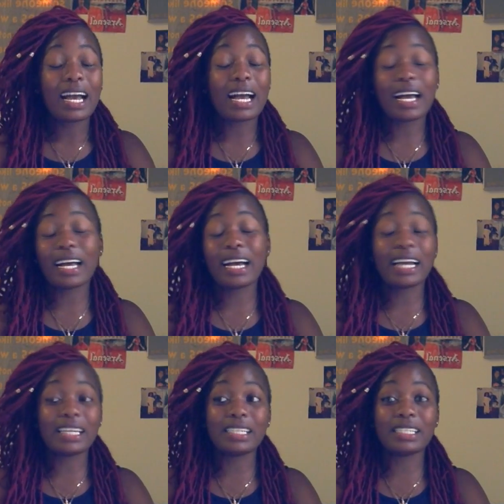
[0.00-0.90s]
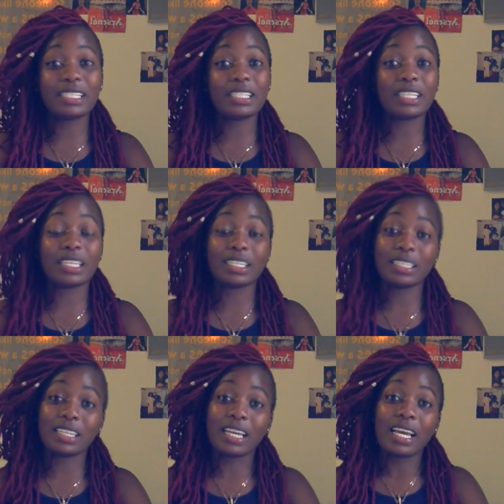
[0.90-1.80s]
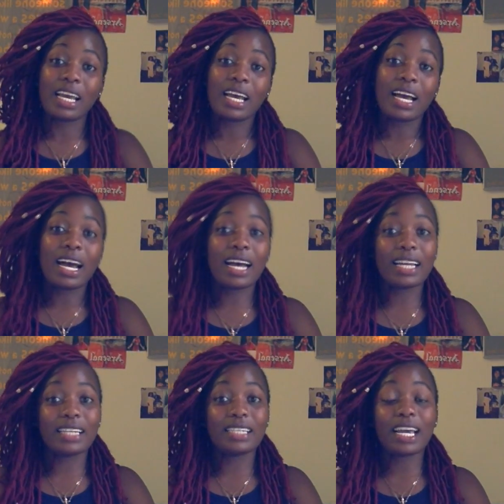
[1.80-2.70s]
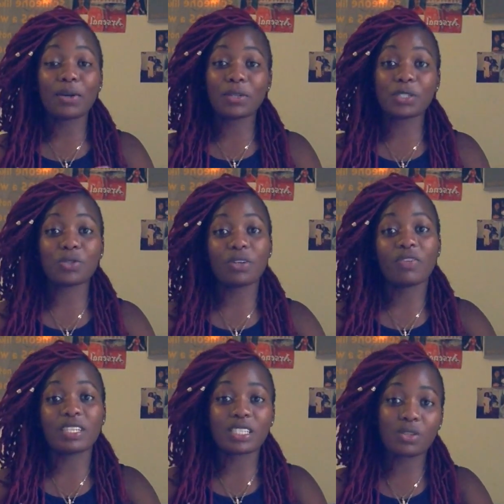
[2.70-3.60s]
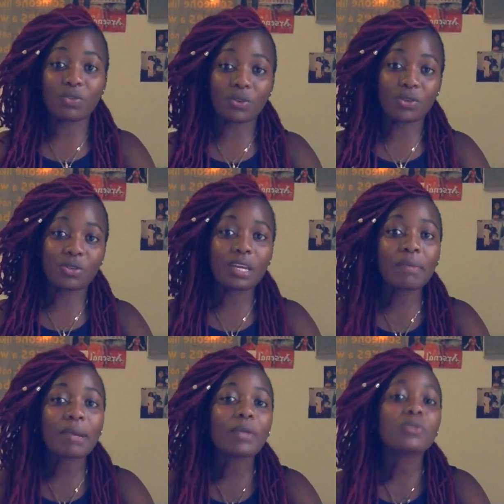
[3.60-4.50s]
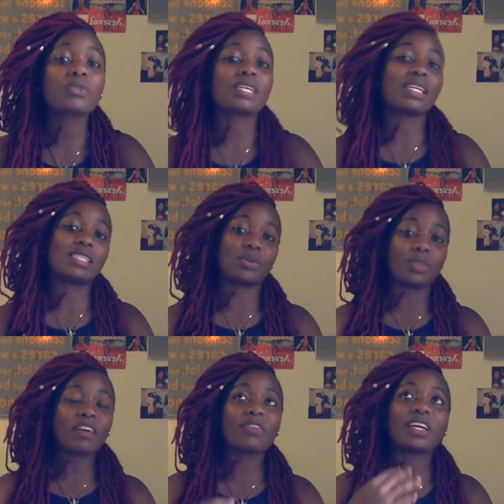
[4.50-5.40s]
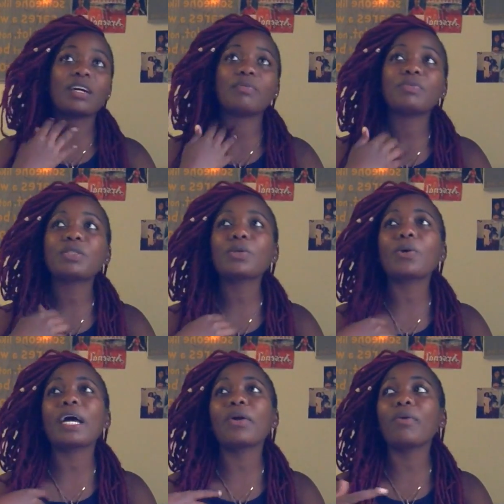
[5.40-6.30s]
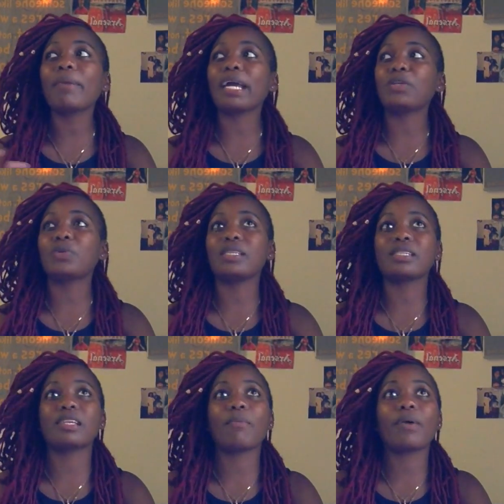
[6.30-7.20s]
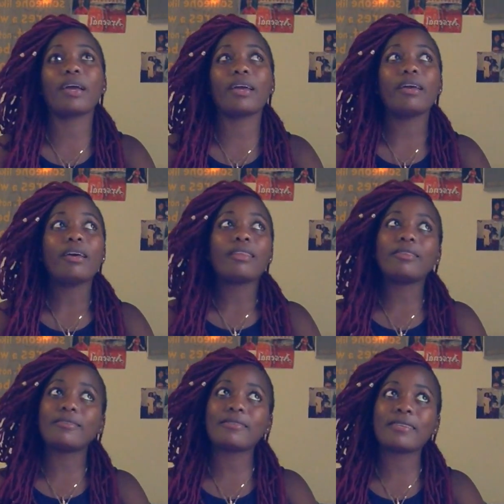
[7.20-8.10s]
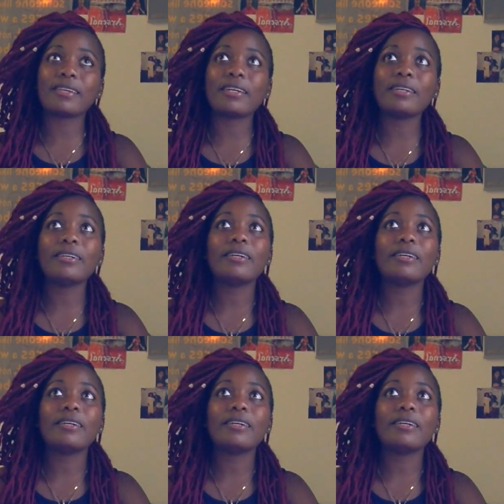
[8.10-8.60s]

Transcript: early decision, and I got into University of Notre Dame. I used to study in South Africa. So, I got my I-20 somewhere this year,